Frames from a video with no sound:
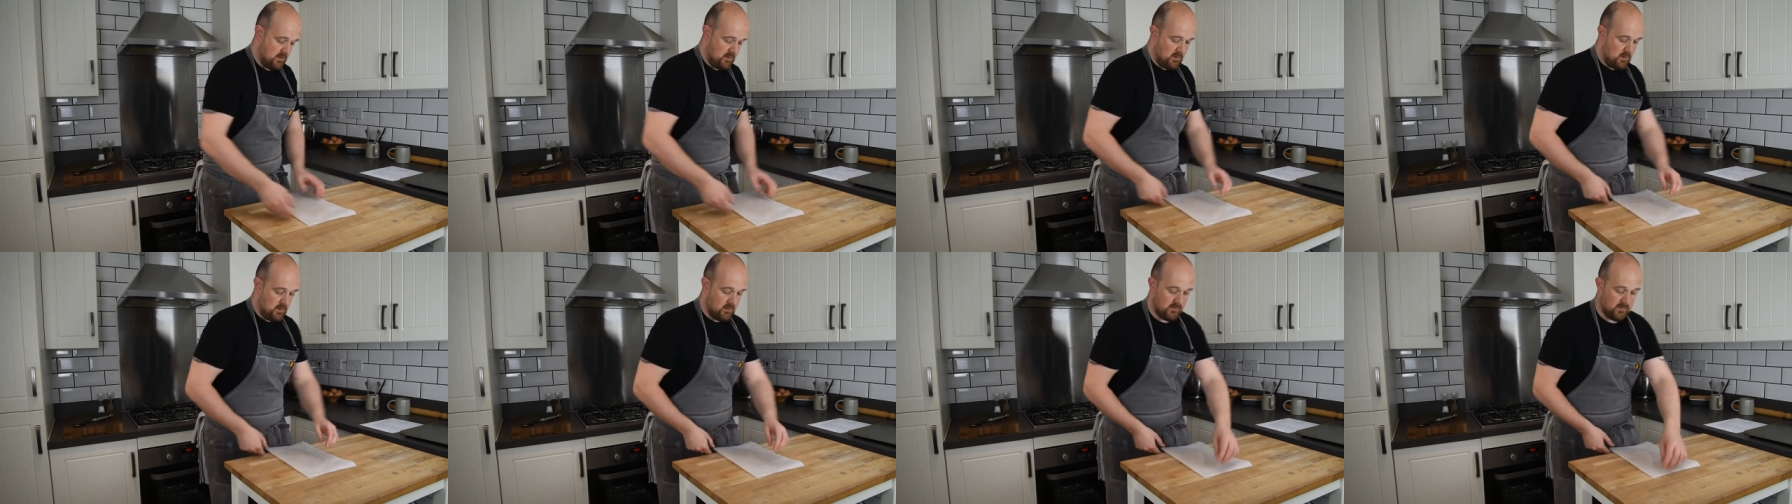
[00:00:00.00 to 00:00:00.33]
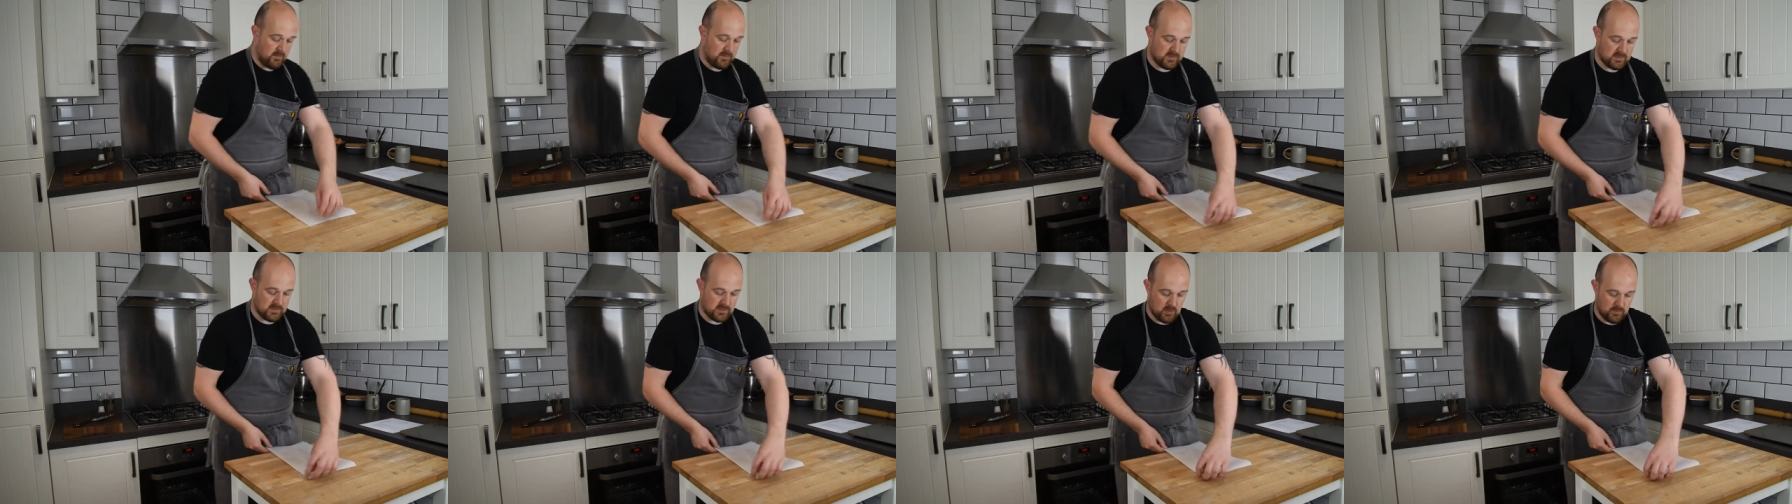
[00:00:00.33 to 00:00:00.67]
over
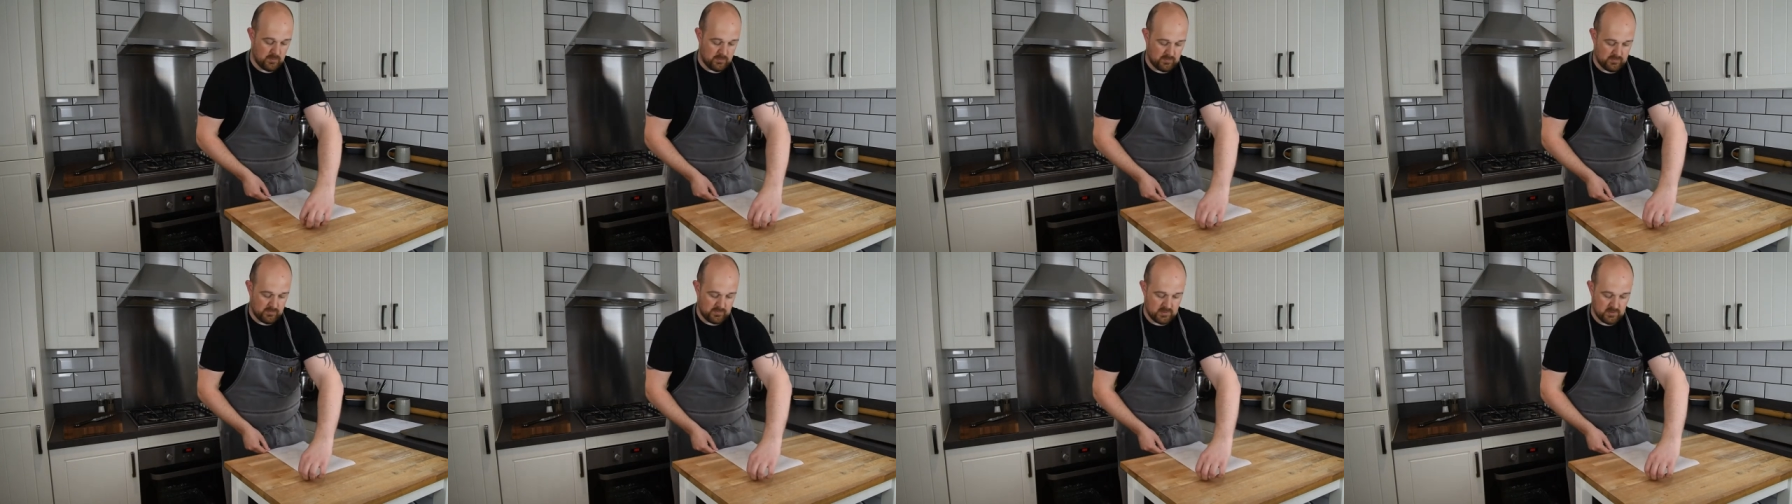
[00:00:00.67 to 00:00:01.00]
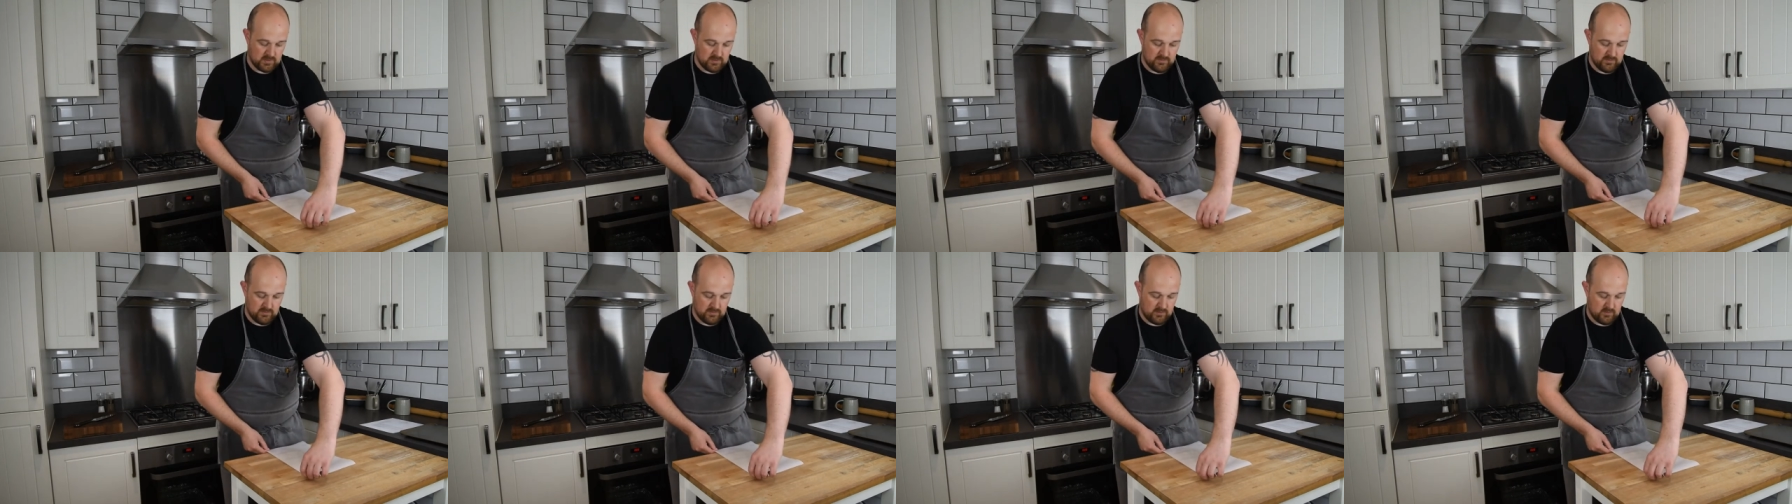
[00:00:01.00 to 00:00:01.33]
the top so
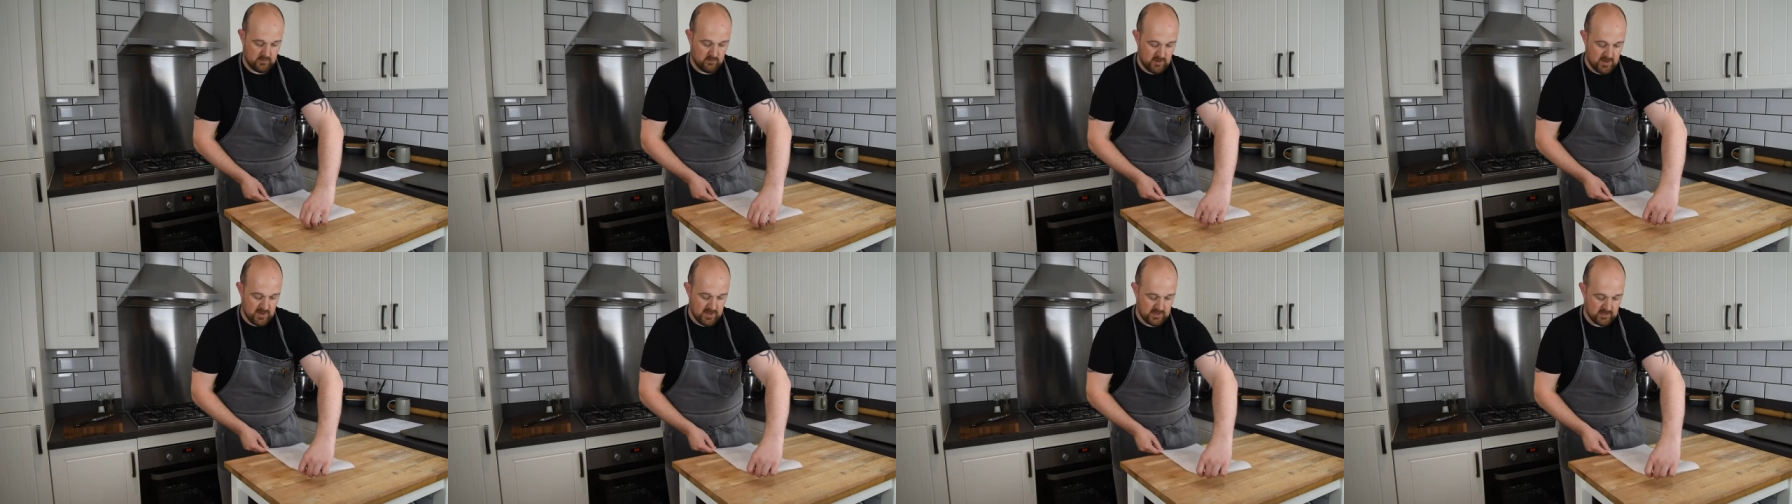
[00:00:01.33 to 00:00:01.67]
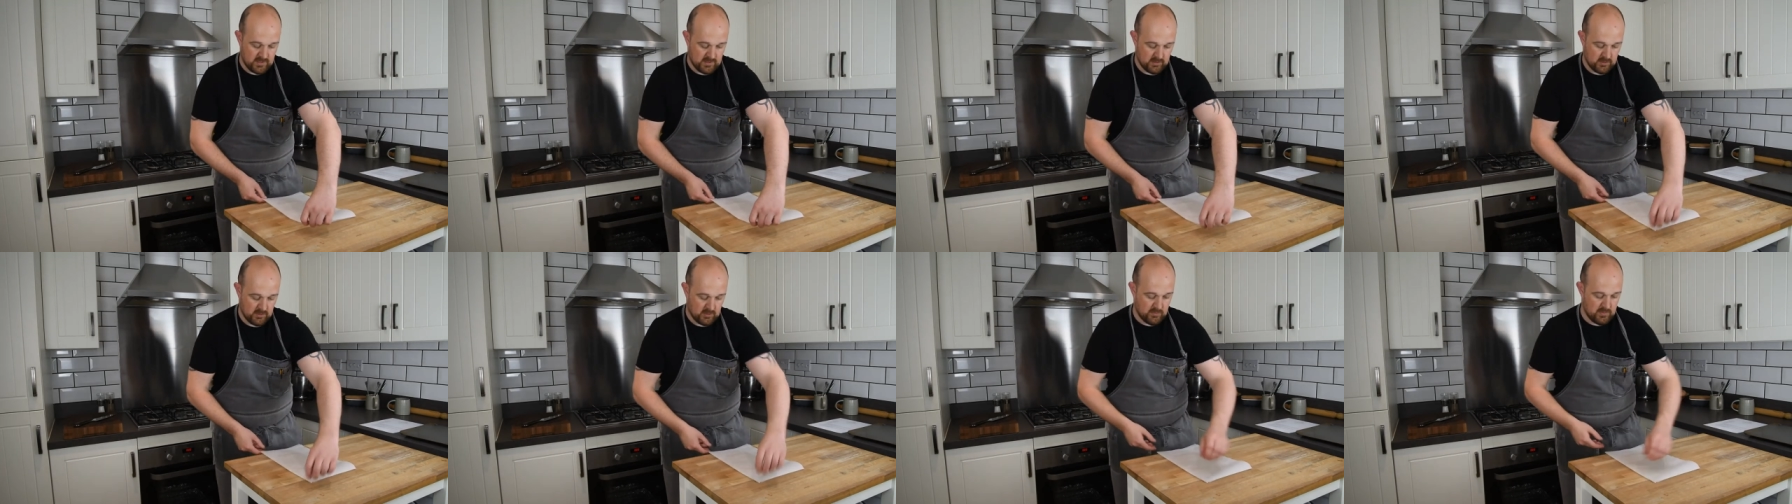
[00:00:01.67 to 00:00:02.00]
you've created a
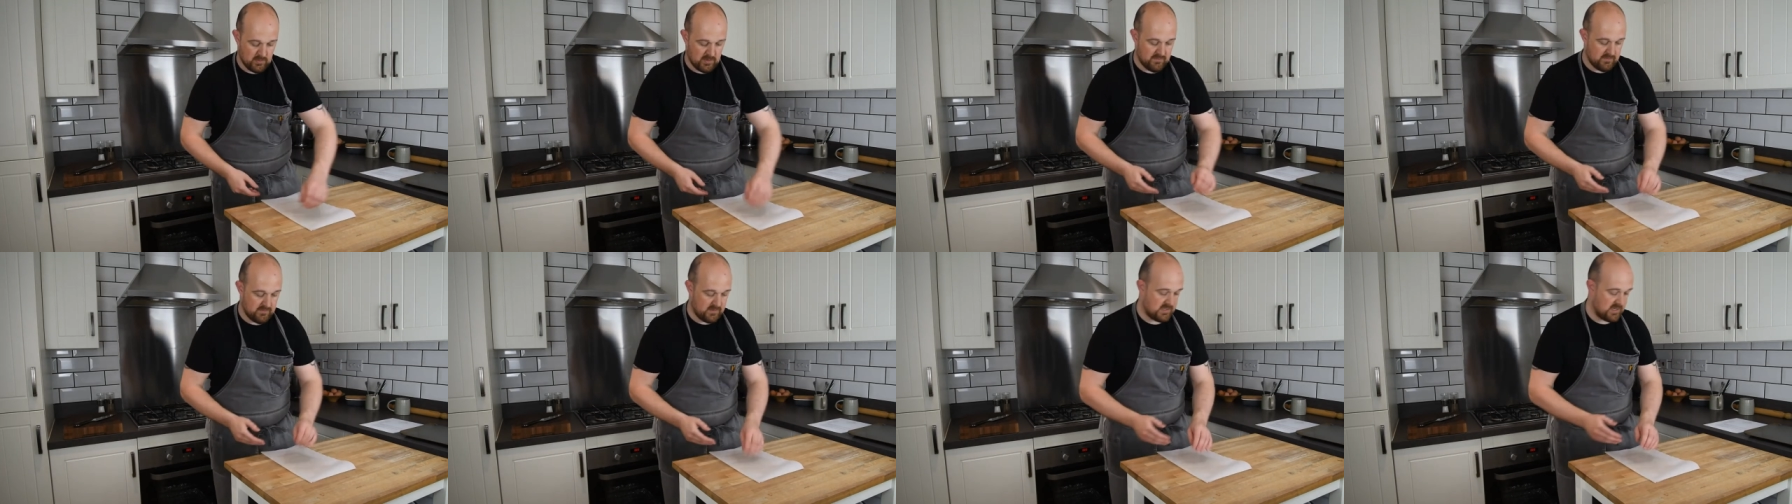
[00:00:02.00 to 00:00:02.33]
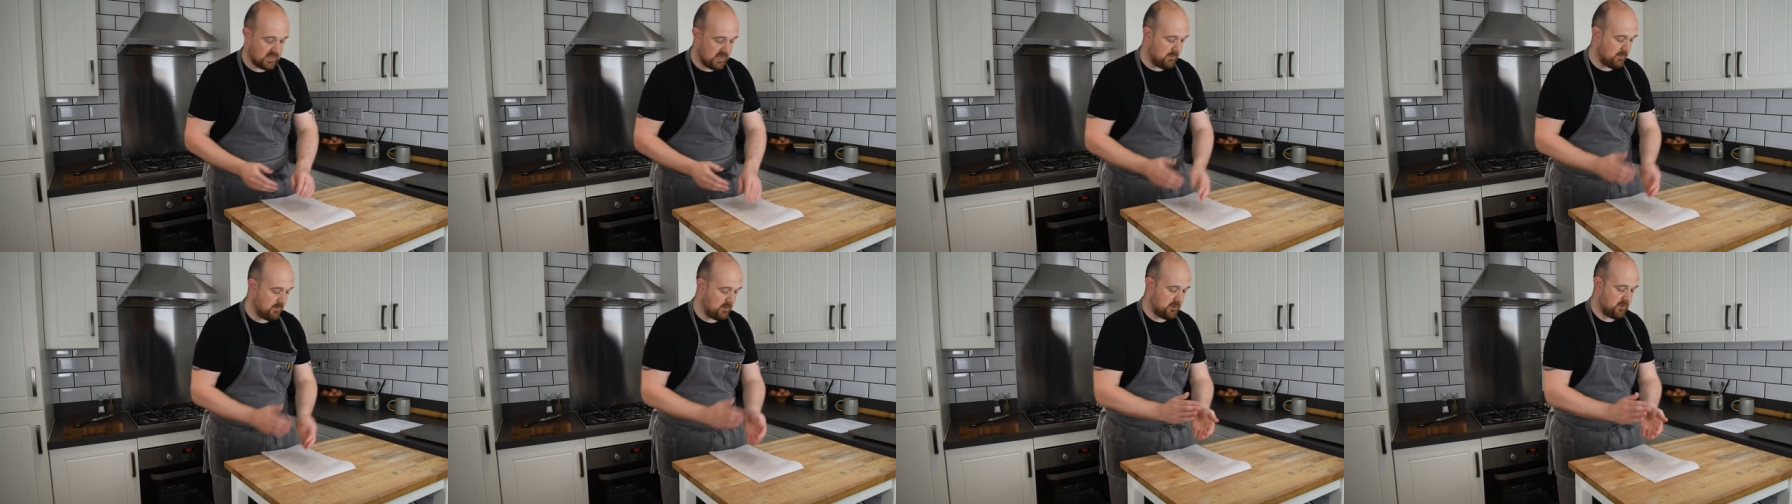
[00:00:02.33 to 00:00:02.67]
little bit of a
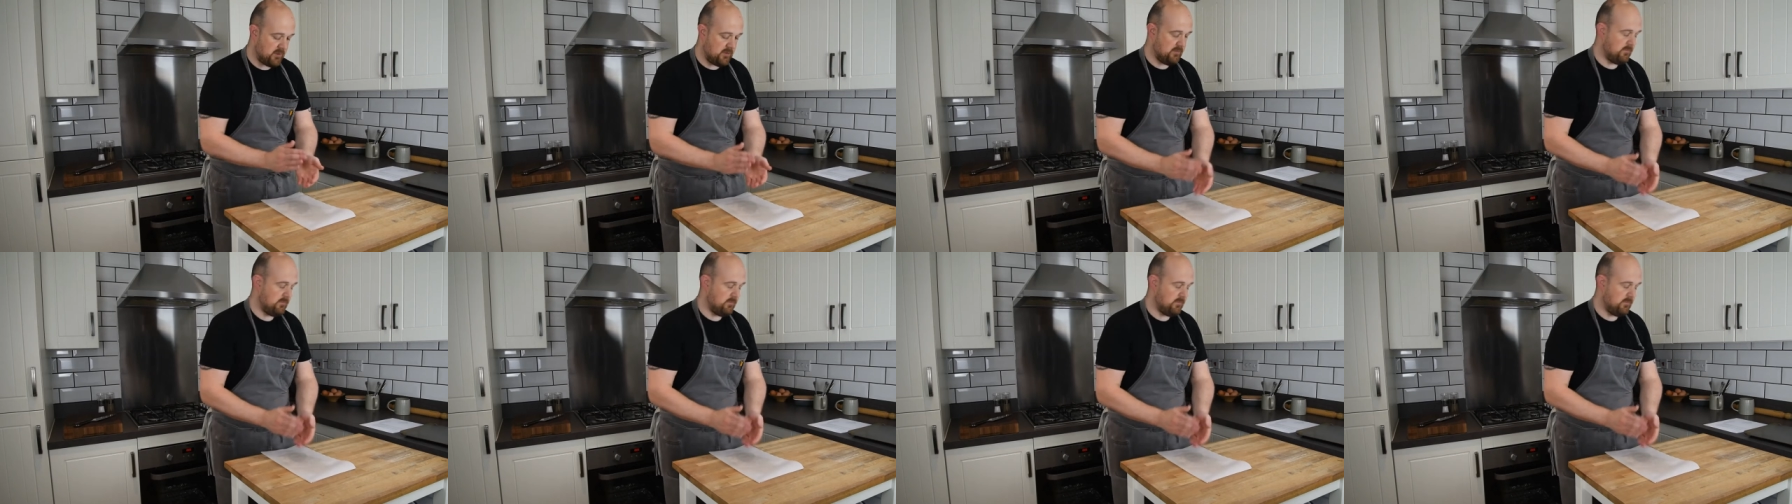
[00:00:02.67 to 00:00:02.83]
sandwich